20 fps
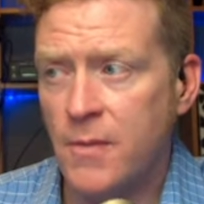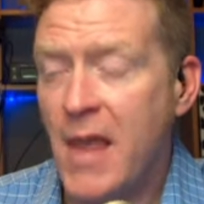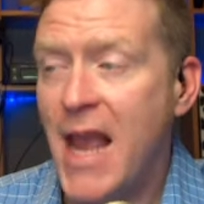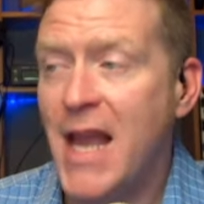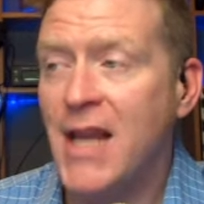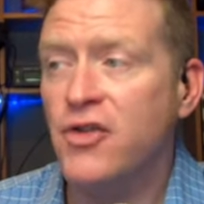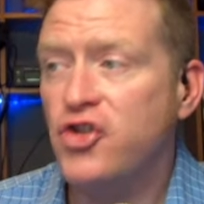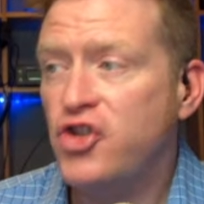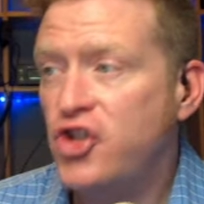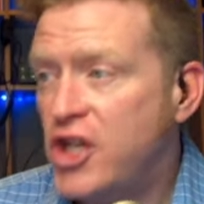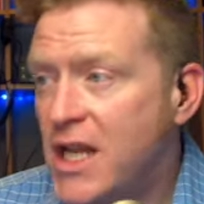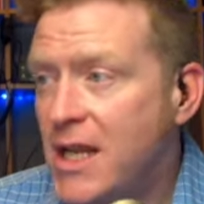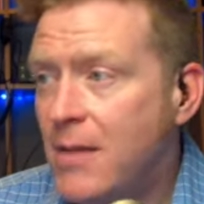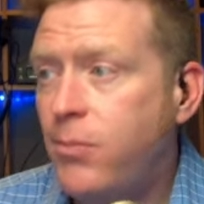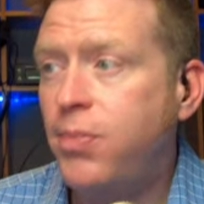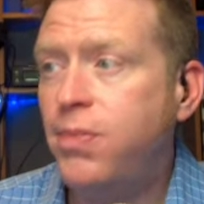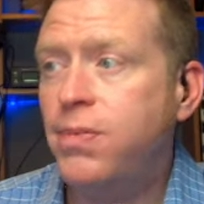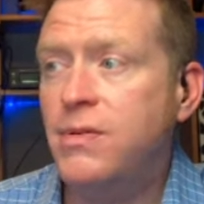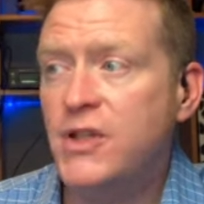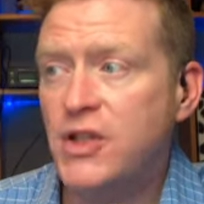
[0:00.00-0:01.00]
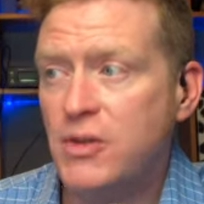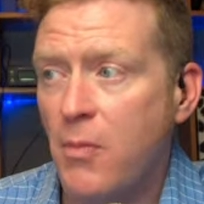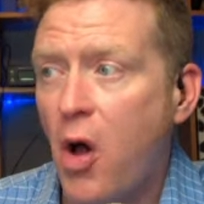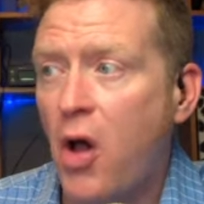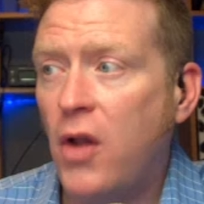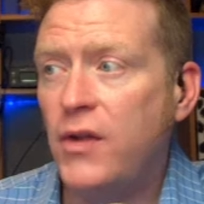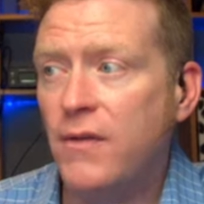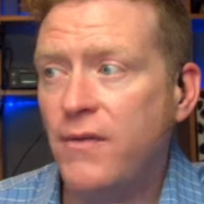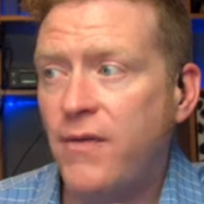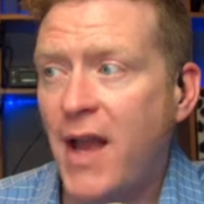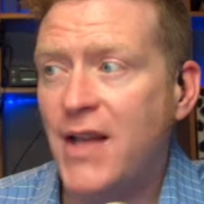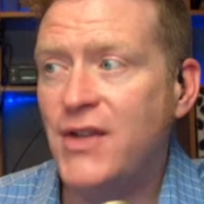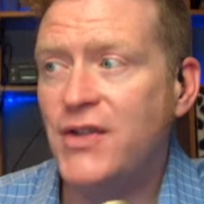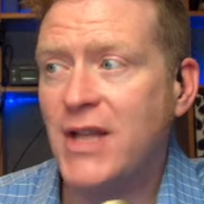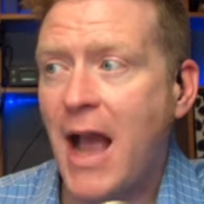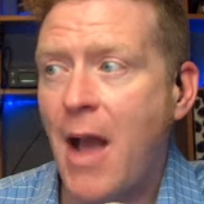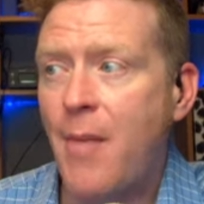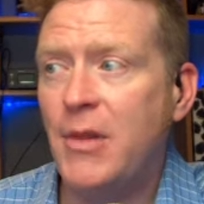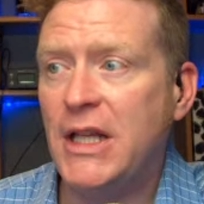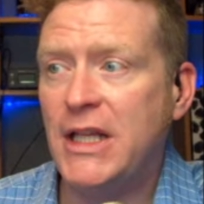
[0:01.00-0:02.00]
a cheap, small device
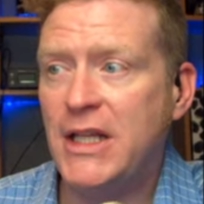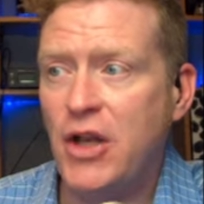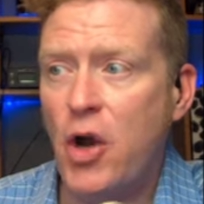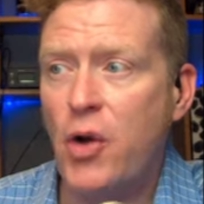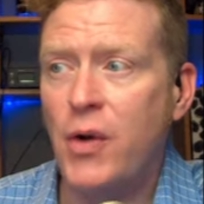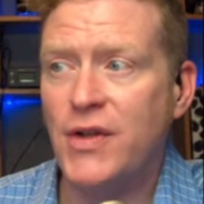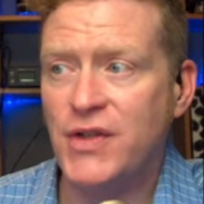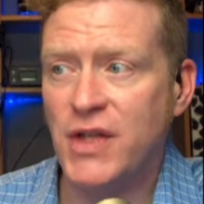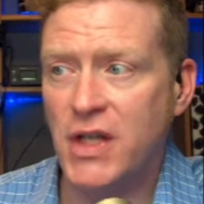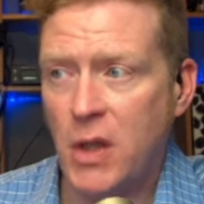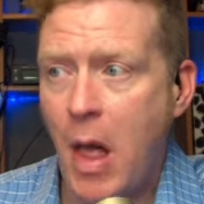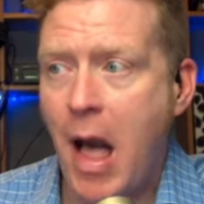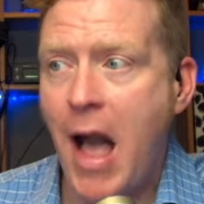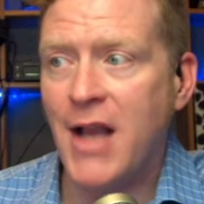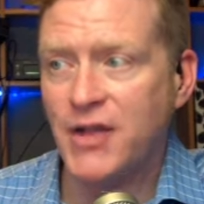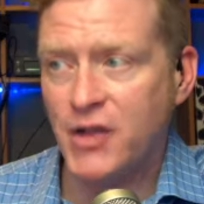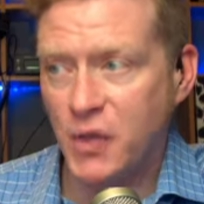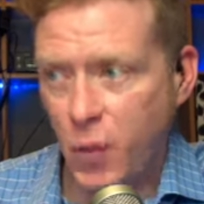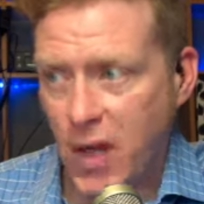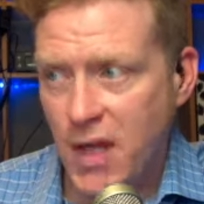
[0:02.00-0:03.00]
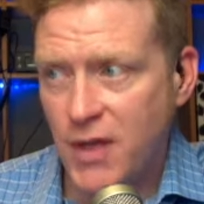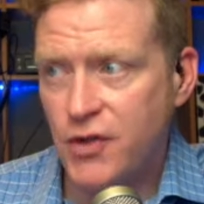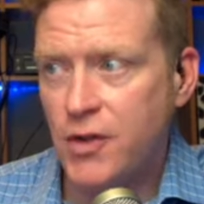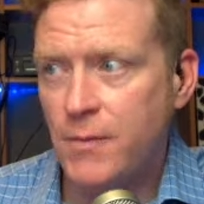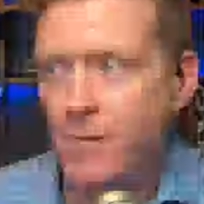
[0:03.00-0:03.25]
commonly known as a Glock switch.